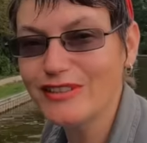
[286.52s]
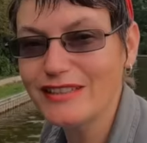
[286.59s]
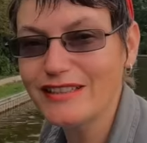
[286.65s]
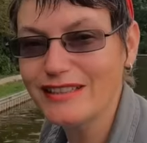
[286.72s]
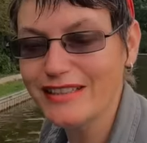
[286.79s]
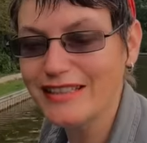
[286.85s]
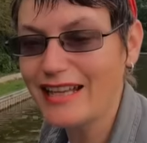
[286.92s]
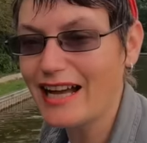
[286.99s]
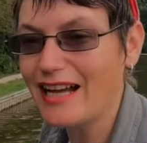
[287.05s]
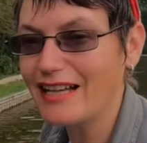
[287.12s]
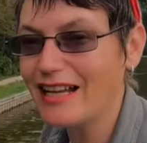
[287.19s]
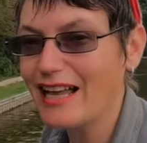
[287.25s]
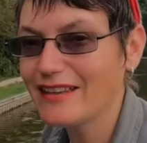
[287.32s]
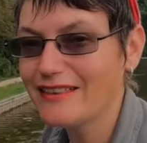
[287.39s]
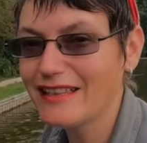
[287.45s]
this canal.
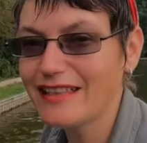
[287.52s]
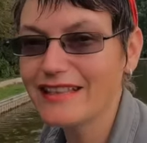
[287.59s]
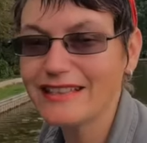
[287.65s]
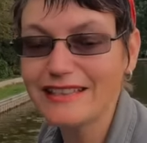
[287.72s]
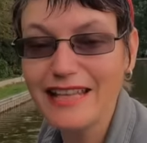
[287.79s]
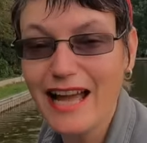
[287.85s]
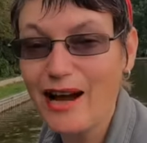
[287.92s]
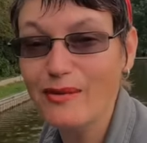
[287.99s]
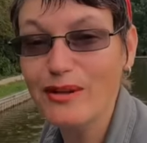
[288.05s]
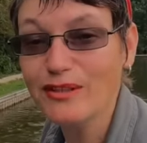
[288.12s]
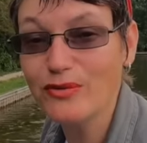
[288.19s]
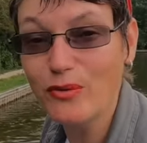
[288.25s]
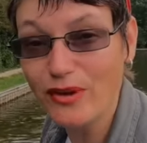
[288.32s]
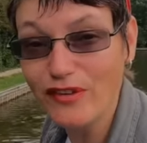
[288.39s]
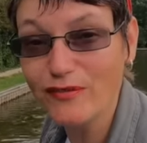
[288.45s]
I think now
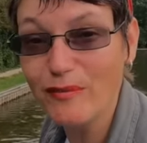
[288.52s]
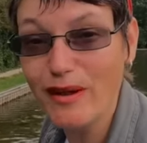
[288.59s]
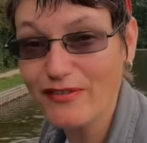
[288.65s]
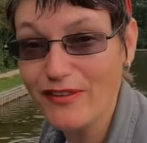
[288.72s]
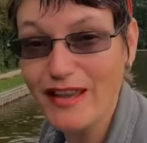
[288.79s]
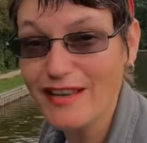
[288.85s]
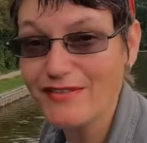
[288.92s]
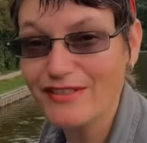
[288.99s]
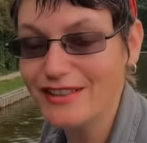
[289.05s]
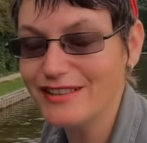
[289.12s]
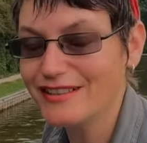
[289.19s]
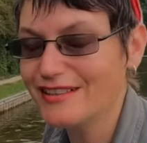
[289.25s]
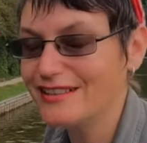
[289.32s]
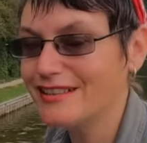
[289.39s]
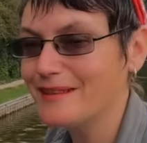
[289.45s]
it's one of my
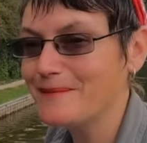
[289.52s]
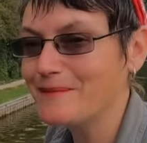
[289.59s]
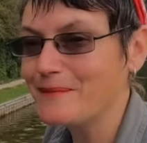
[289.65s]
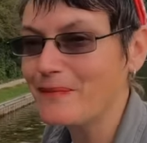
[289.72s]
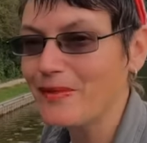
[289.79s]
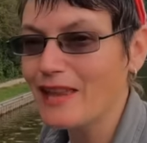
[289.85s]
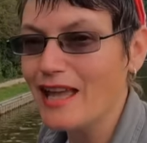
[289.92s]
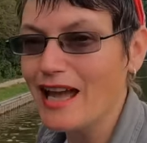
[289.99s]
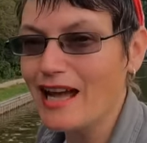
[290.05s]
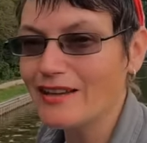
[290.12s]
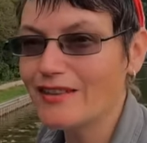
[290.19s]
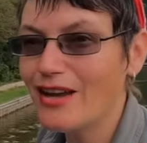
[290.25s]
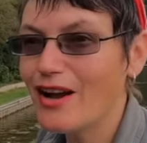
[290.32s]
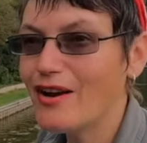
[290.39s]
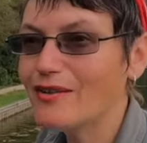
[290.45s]
favourites.
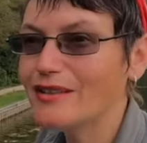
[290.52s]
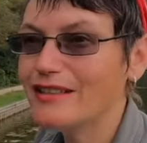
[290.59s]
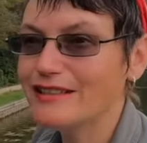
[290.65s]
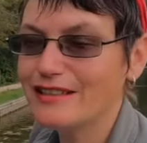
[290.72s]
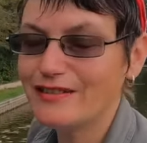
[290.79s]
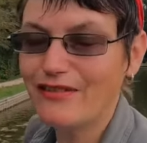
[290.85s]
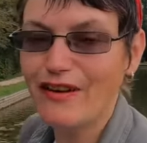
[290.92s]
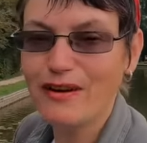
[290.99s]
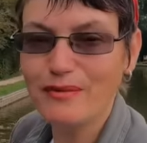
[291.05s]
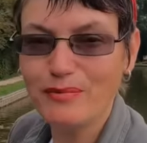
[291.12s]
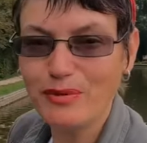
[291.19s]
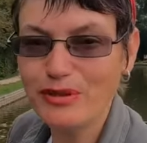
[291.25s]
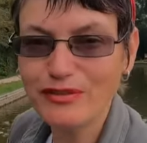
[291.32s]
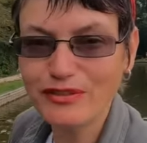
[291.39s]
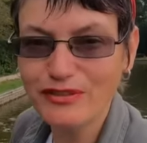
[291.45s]
And not only is it very
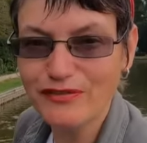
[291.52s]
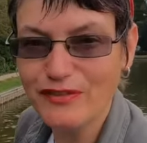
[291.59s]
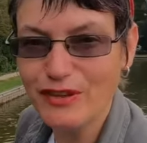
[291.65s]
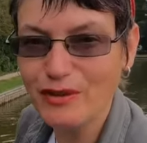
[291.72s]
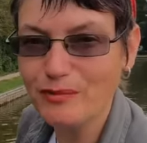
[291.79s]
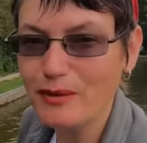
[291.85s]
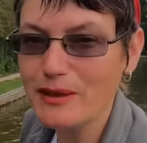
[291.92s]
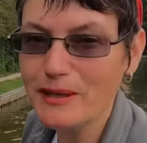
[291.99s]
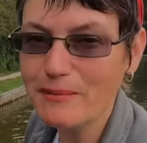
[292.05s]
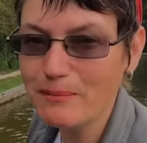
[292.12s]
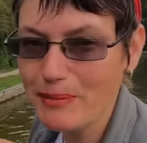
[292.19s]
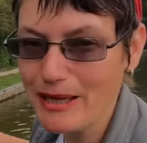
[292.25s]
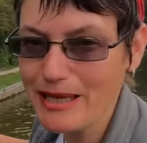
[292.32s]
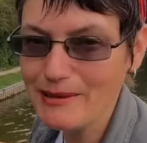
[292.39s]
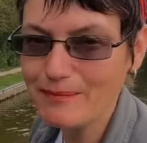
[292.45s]
beautiful, but the
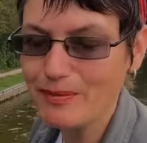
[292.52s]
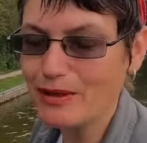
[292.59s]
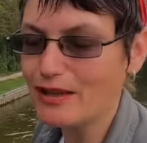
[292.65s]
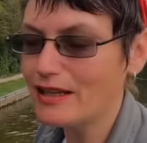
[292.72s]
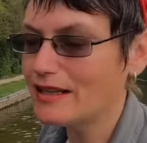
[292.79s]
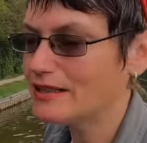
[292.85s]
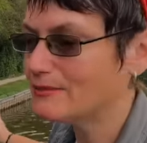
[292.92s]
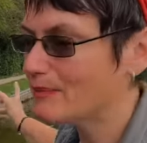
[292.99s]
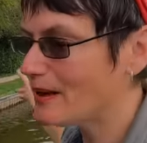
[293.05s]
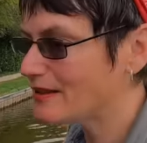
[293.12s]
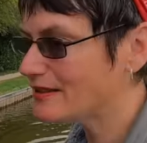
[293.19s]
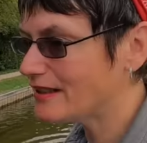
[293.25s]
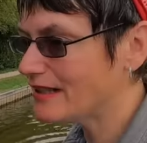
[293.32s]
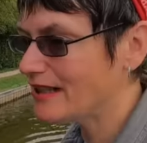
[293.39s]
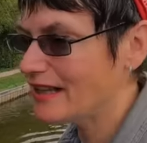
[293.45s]
people,
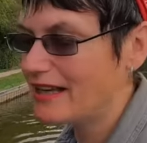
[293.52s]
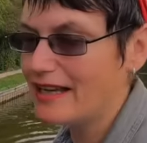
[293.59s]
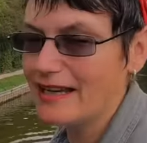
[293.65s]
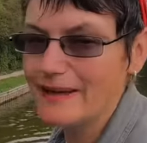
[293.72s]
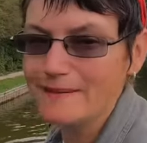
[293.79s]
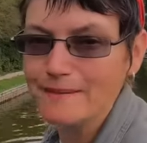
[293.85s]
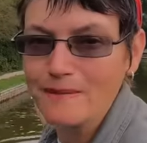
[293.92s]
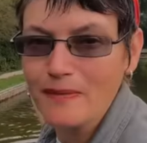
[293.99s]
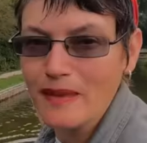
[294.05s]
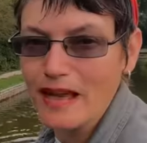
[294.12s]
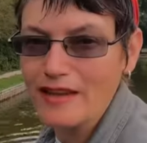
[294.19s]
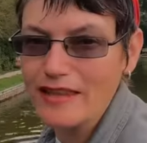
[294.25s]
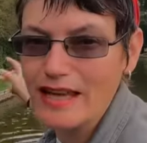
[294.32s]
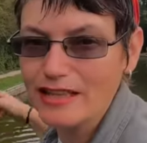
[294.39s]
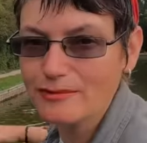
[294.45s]
especially here
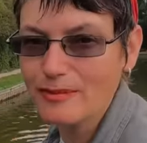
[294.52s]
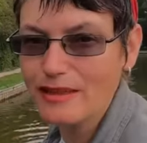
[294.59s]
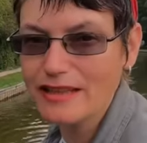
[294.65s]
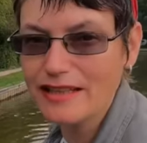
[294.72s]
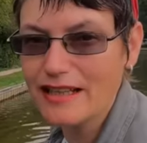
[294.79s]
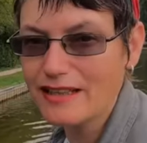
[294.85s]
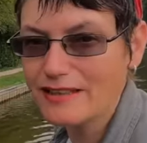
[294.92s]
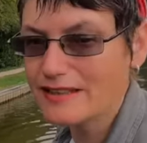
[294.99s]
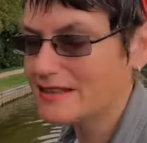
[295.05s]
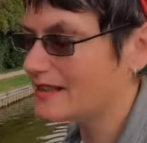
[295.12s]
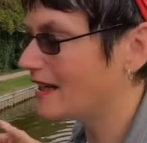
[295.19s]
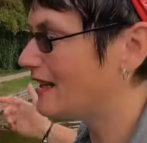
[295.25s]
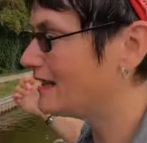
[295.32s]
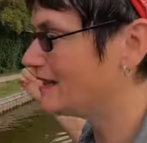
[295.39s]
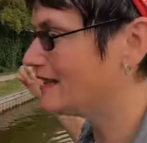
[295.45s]
at the Ashby Canal
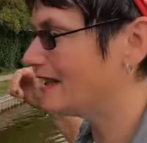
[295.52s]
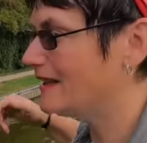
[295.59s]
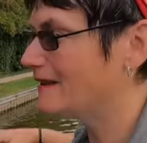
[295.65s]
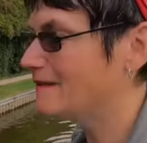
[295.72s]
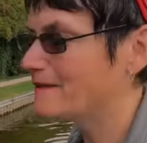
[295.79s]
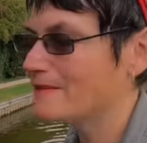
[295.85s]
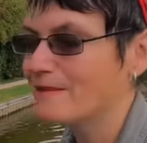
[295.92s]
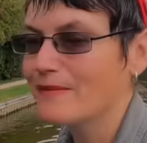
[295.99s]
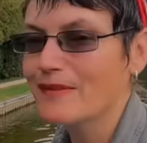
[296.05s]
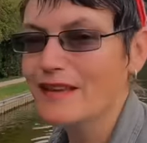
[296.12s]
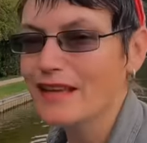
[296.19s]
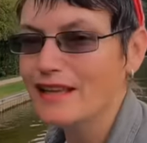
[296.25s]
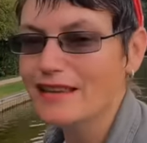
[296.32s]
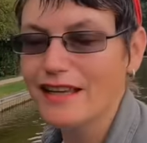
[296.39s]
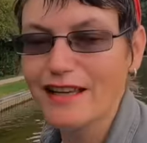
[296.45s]
Society,
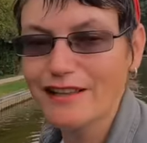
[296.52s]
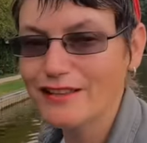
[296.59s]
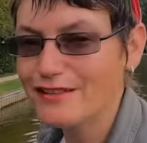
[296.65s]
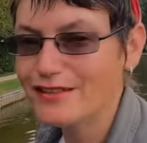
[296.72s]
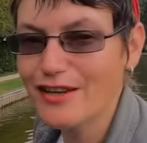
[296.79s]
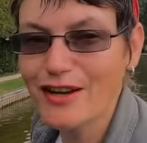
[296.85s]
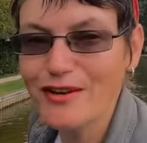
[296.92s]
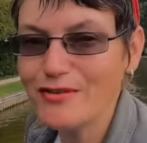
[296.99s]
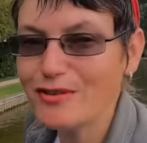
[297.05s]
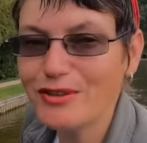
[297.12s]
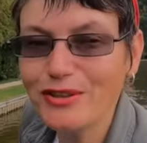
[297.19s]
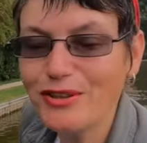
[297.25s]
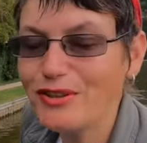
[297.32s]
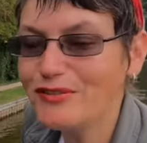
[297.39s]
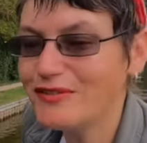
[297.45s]
they are so
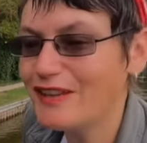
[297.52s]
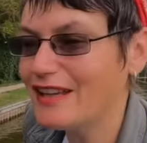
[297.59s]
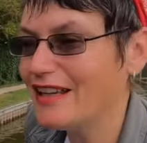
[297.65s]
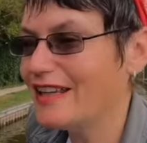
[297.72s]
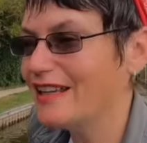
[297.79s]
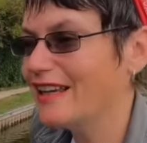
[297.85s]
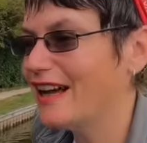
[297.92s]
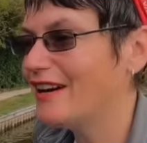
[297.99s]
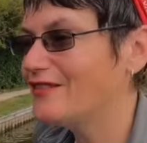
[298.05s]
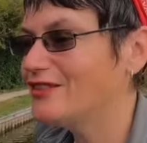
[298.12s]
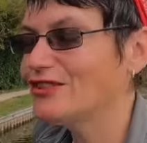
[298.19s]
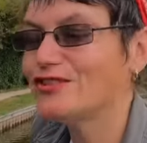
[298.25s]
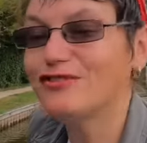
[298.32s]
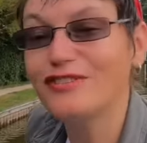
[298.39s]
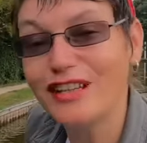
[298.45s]
lovely. I've
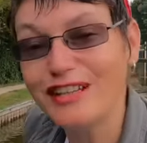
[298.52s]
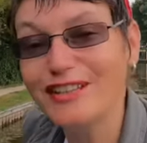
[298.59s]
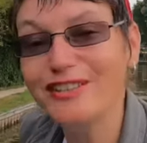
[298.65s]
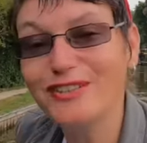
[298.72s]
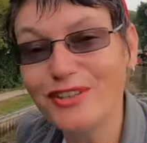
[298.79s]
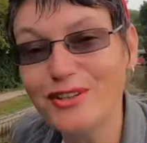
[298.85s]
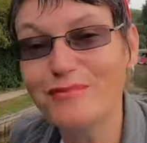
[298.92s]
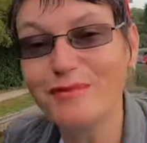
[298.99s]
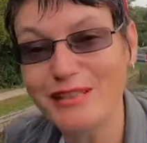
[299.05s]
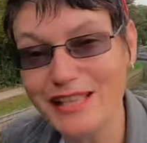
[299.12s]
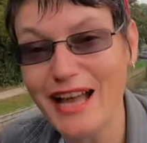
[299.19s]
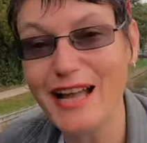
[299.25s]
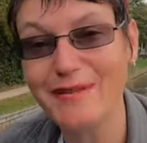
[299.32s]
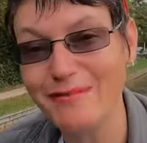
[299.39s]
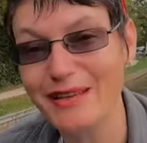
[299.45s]
just really enjoyed my
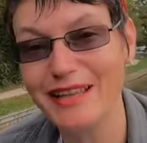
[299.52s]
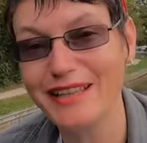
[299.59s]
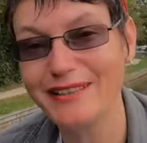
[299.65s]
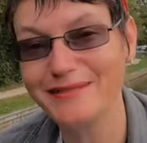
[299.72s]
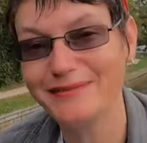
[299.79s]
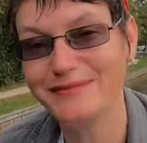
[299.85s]
time here.